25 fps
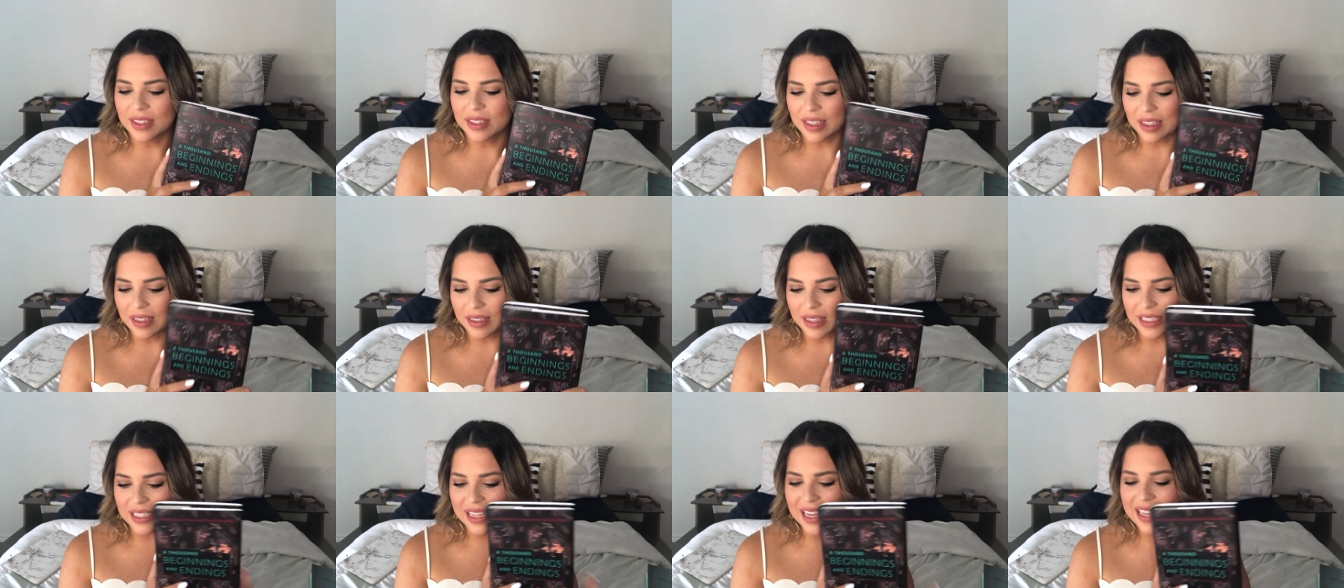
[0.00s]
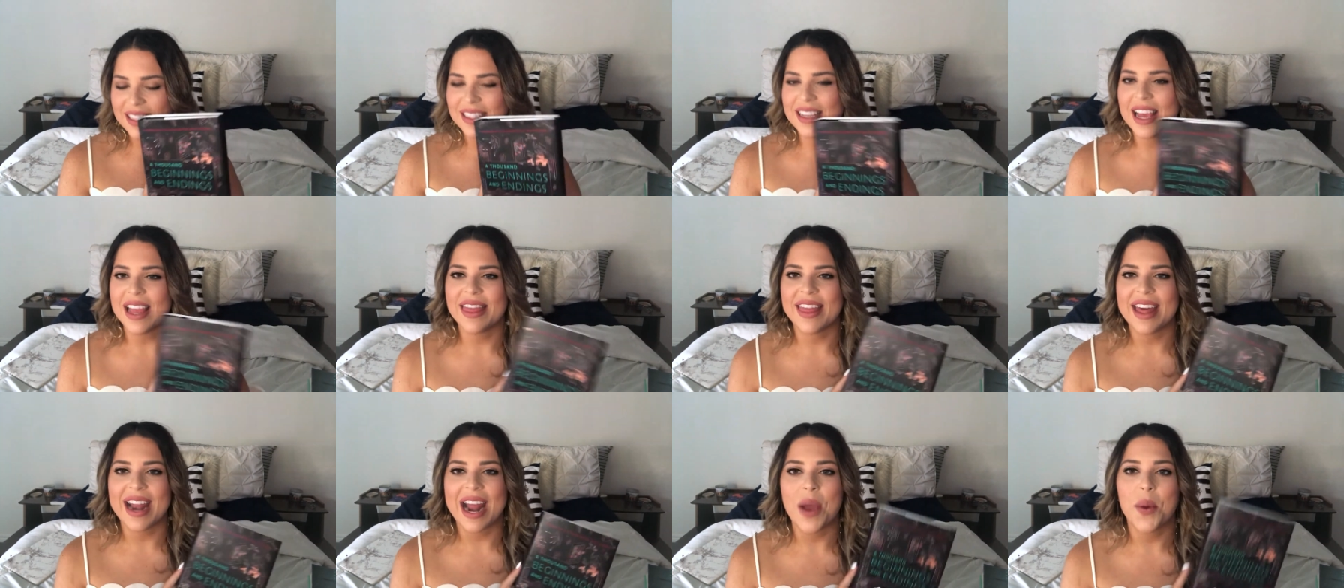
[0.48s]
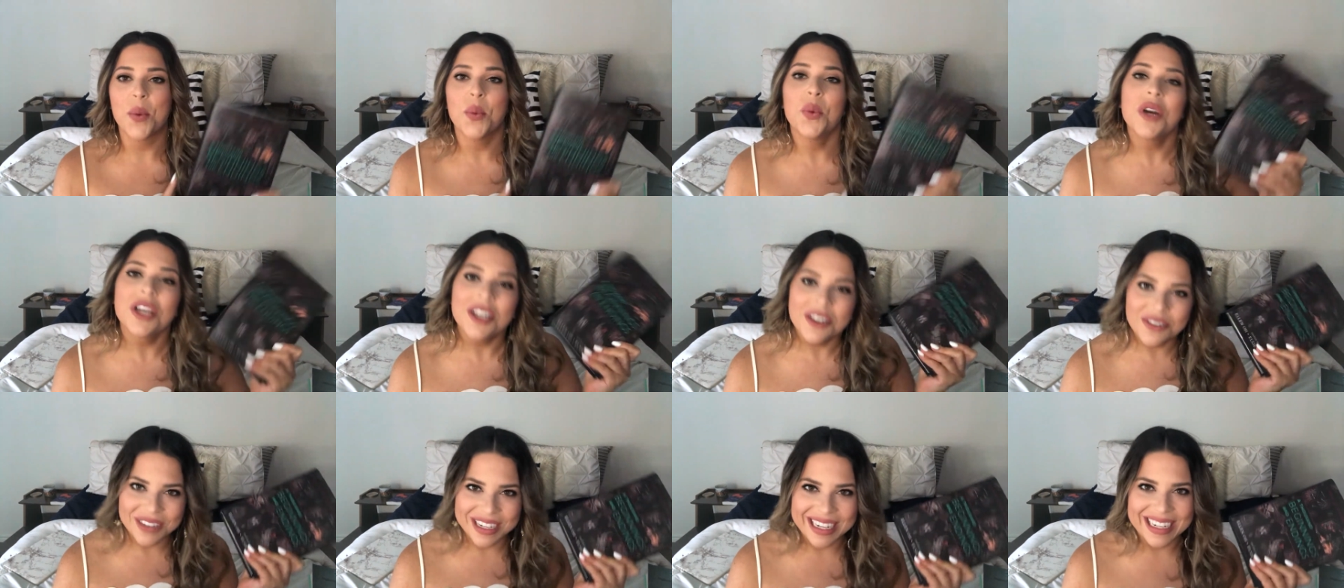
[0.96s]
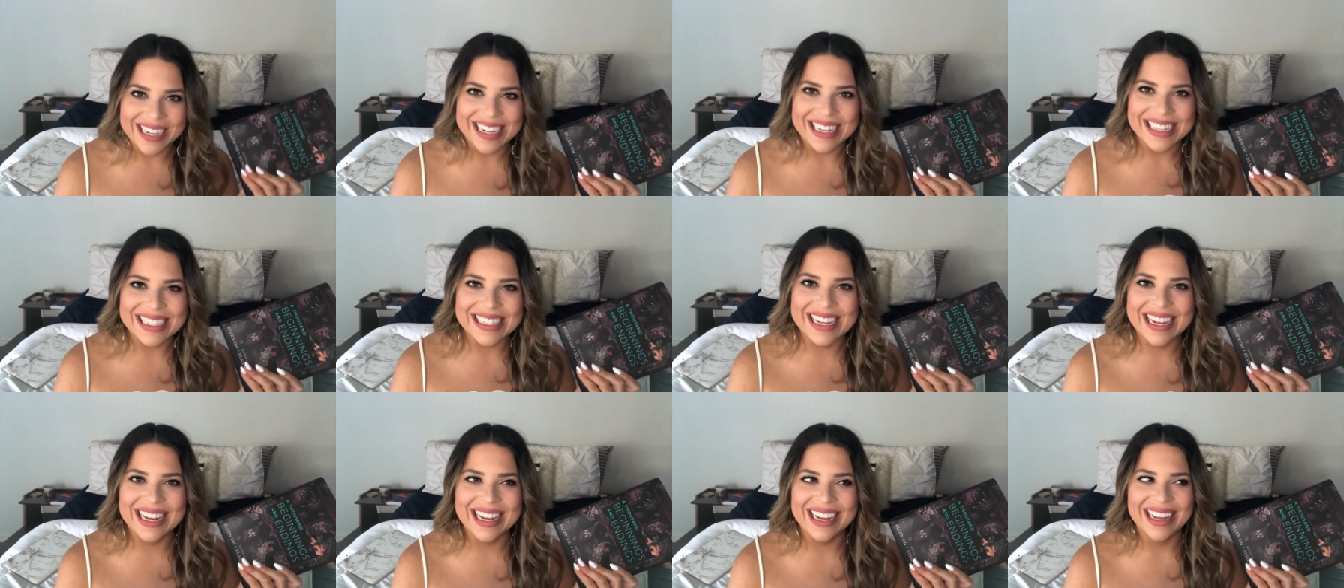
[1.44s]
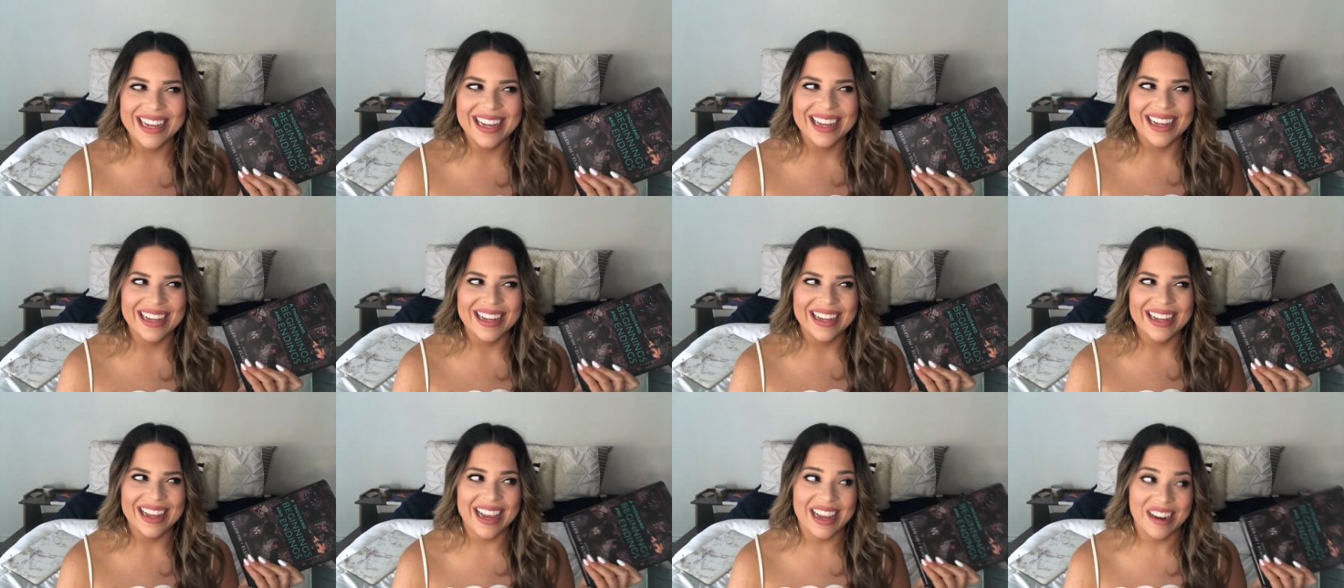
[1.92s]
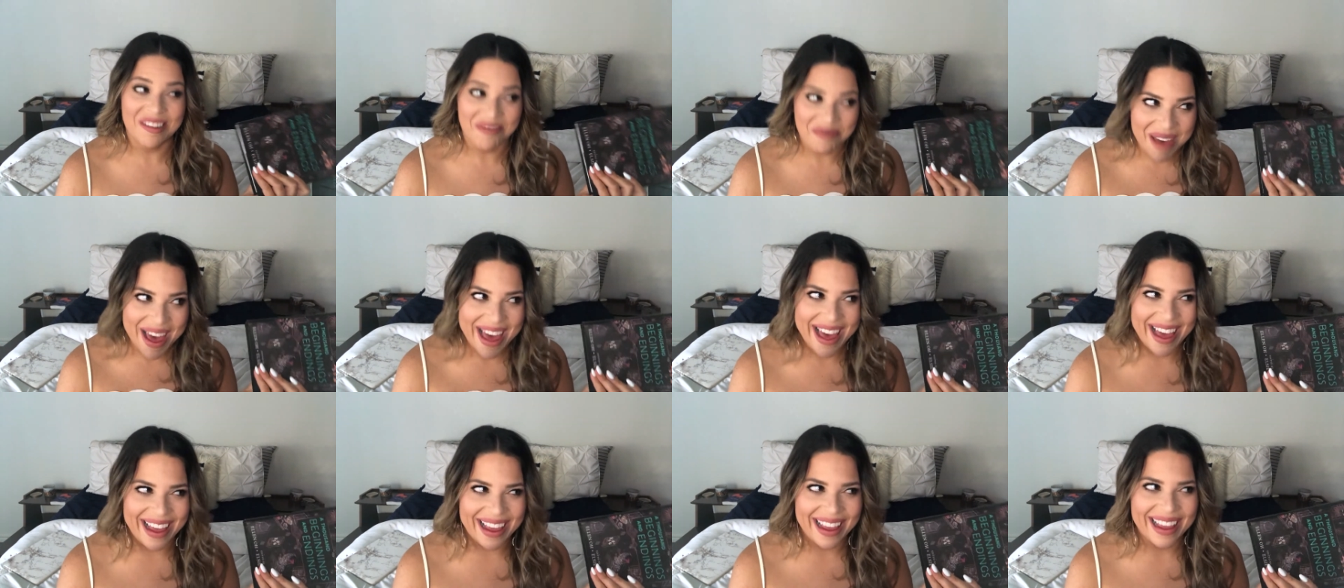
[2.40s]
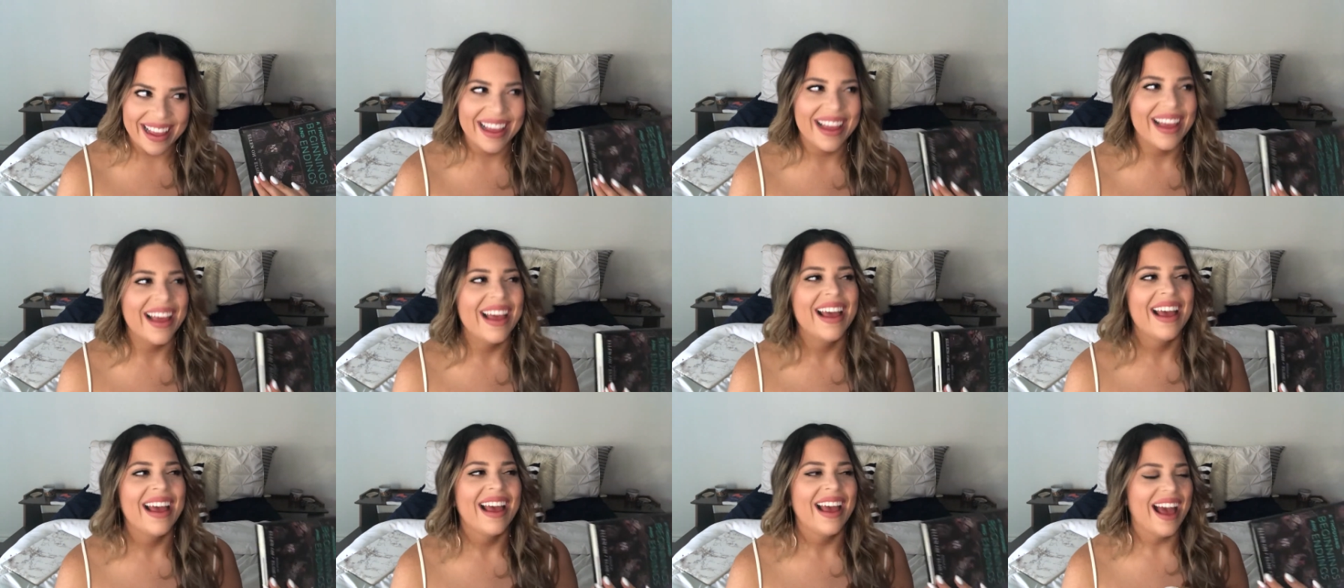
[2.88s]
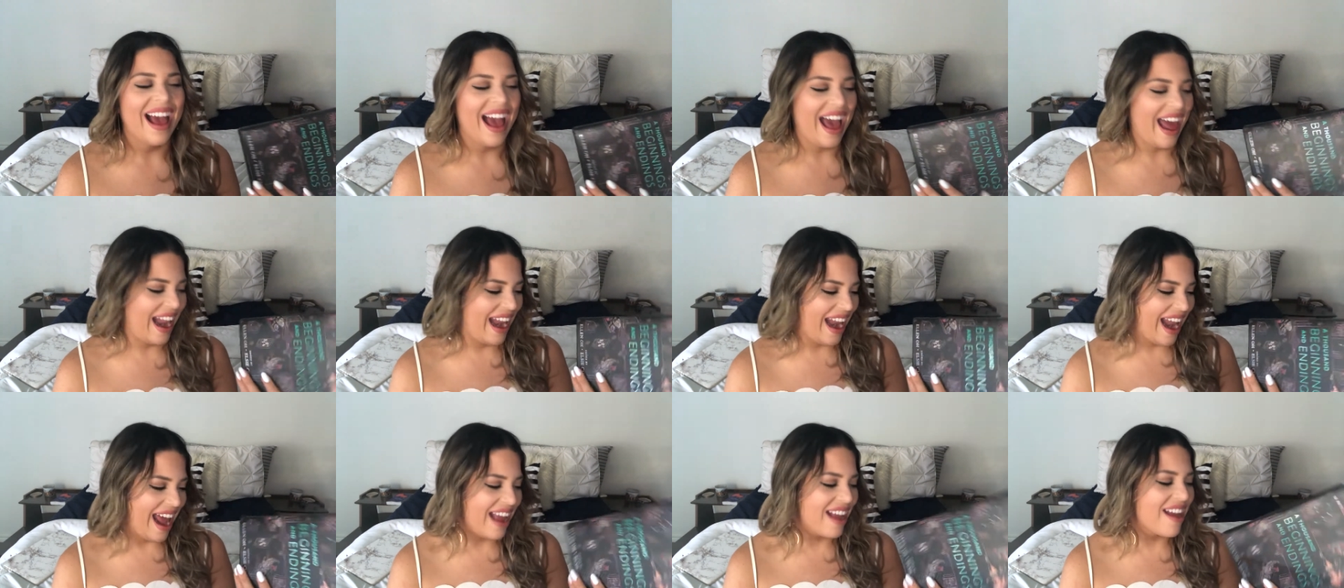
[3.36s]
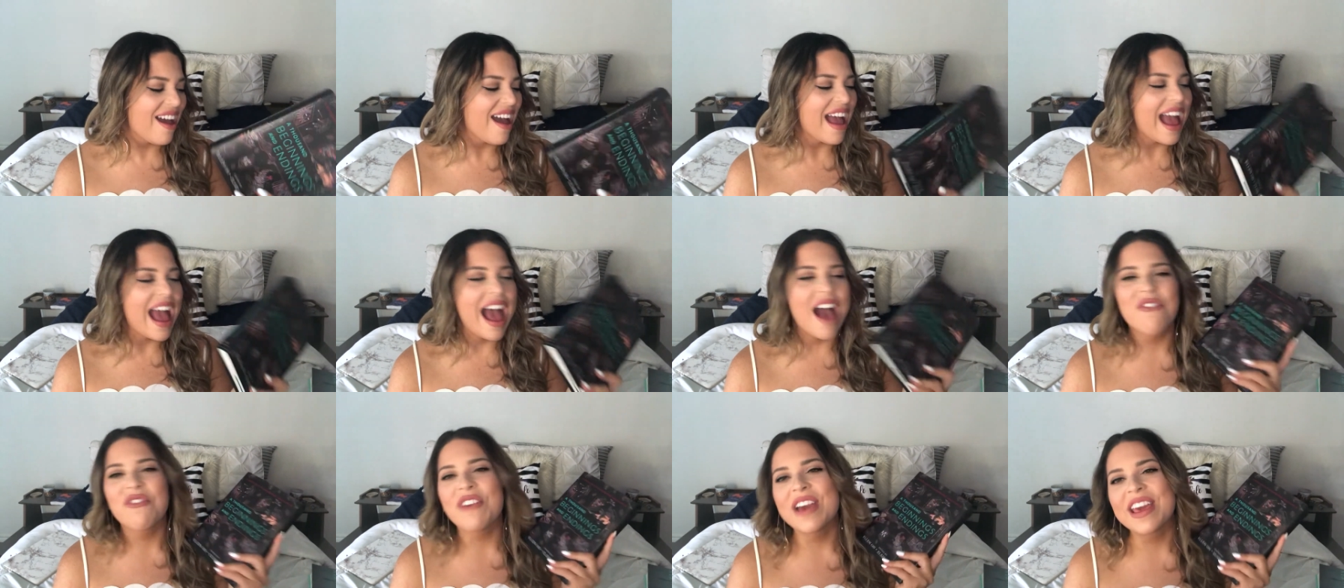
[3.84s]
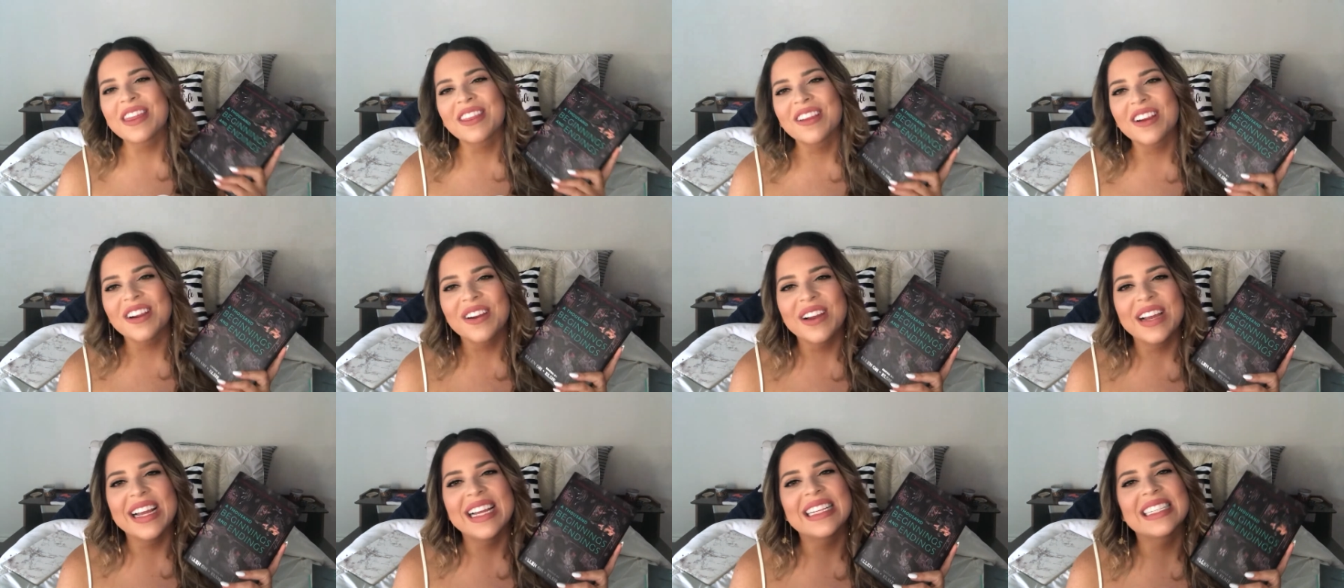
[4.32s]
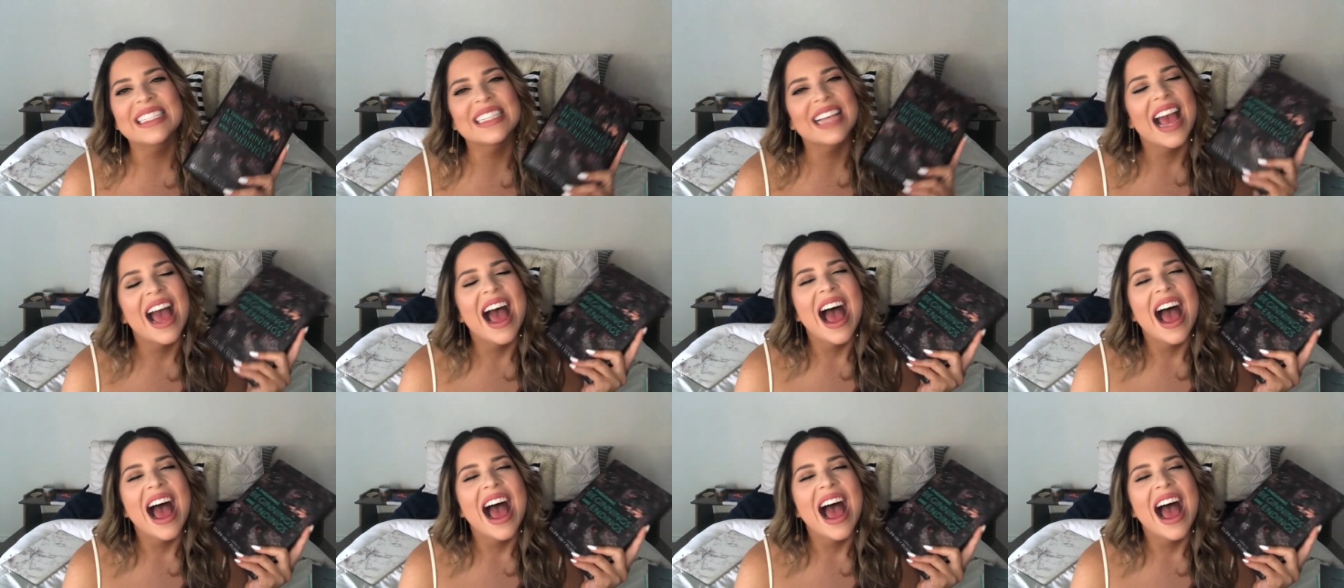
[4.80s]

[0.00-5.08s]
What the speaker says: because I said that I would read it in May, and I got halfway through it.